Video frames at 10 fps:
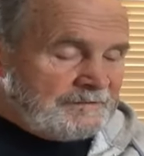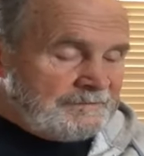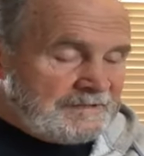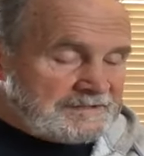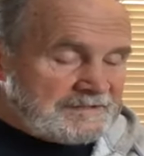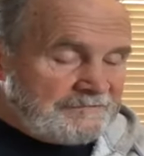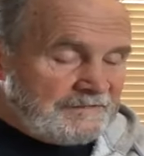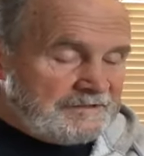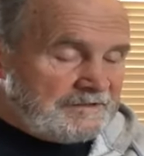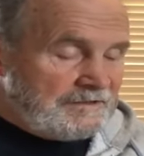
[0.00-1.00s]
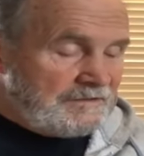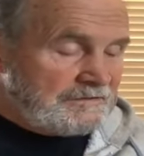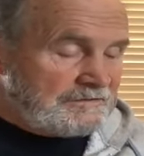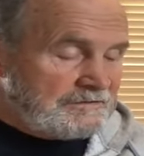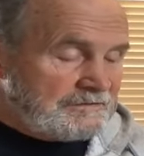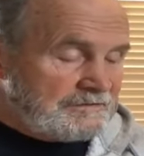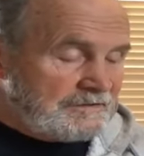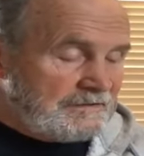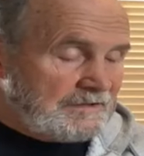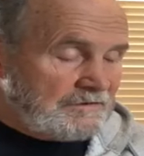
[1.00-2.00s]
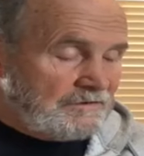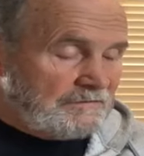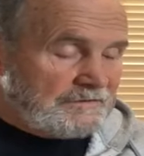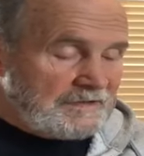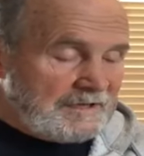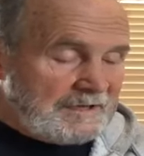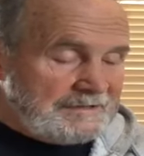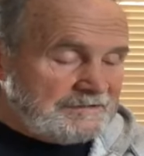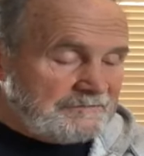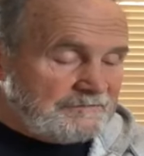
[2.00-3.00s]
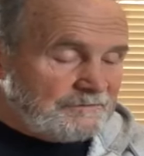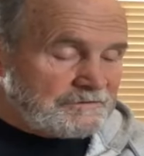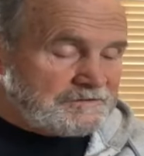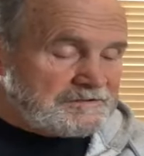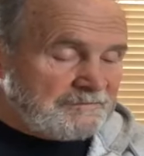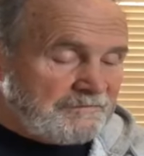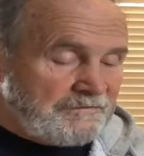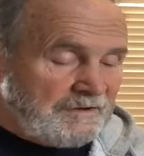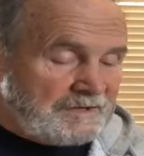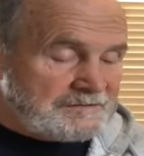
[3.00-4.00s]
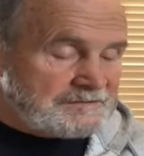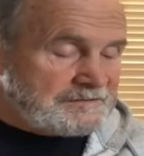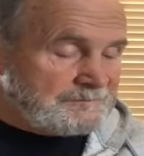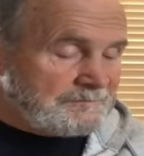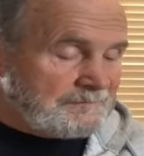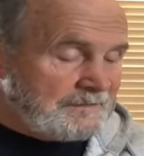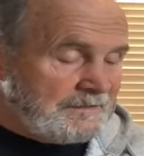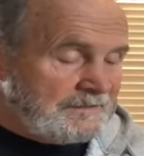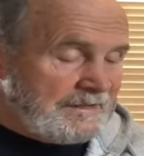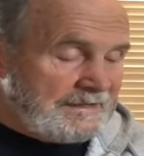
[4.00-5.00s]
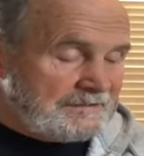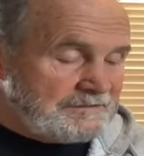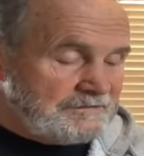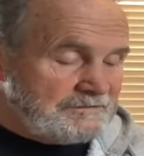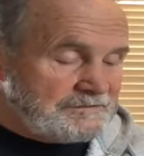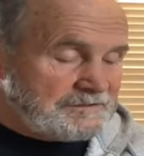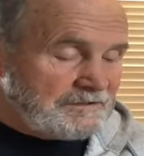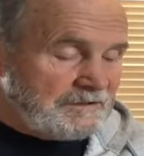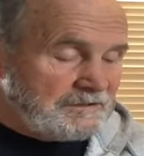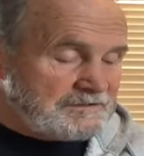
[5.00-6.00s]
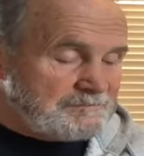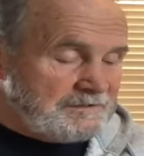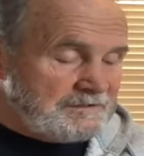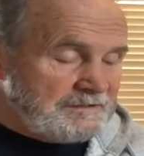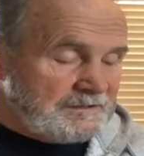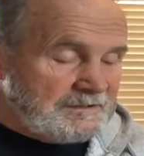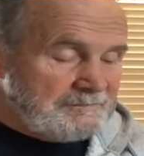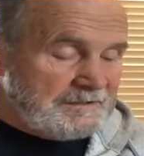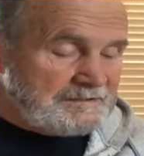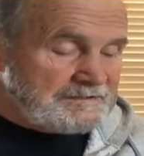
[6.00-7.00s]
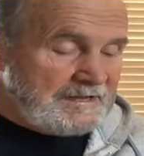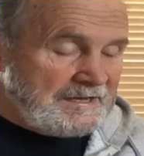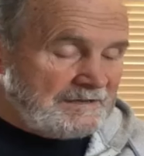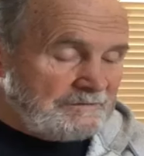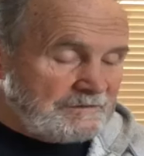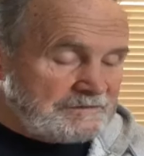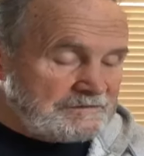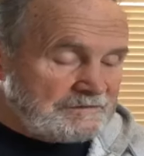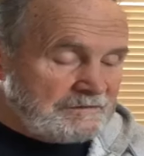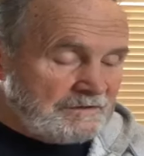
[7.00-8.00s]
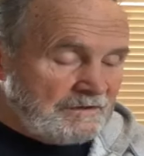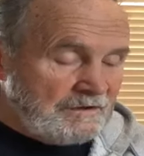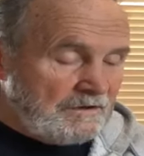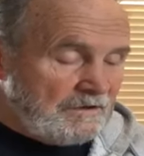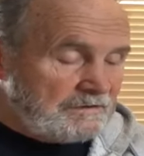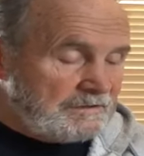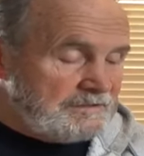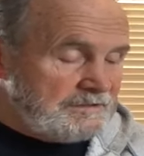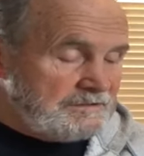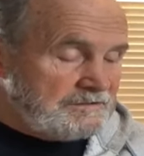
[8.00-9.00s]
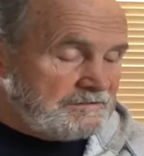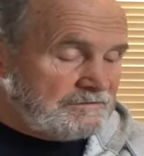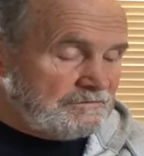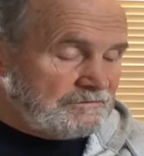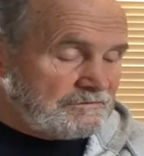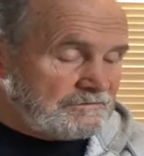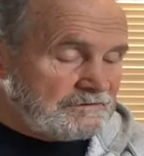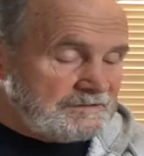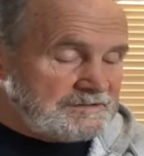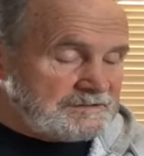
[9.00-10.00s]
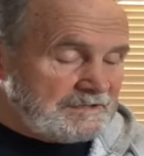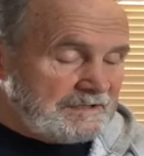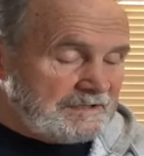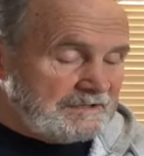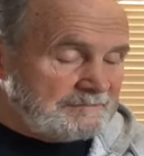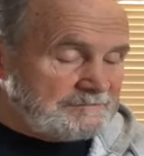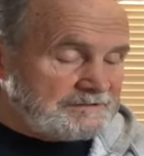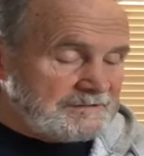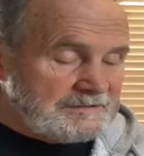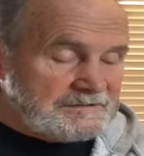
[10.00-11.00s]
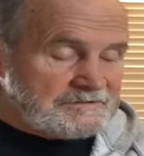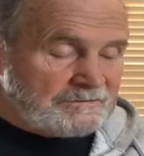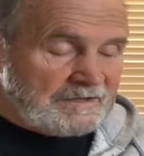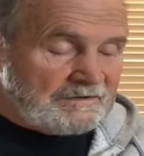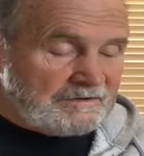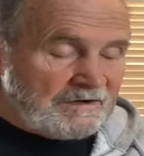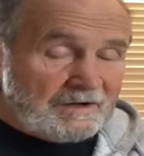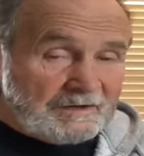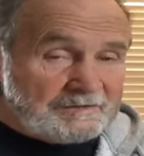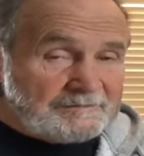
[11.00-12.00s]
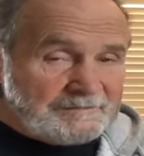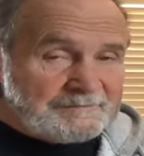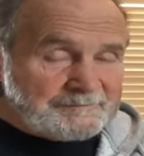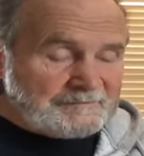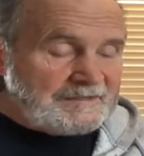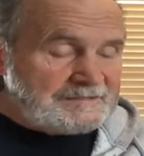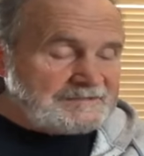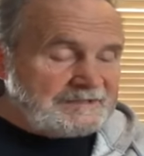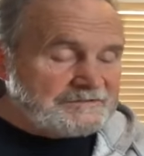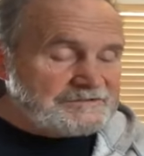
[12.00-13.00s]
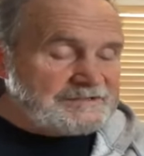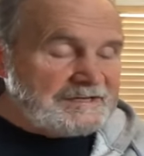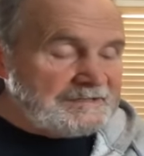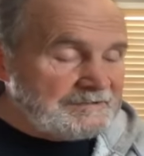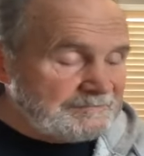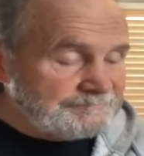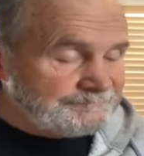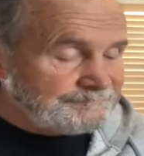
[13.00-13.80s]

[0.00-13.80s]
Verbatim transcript: because I find it hard to let go of the kind of worrisome thoughts and attitudes that cause me immense anguish, all I need to do during these times is to allow God, as I understand Him,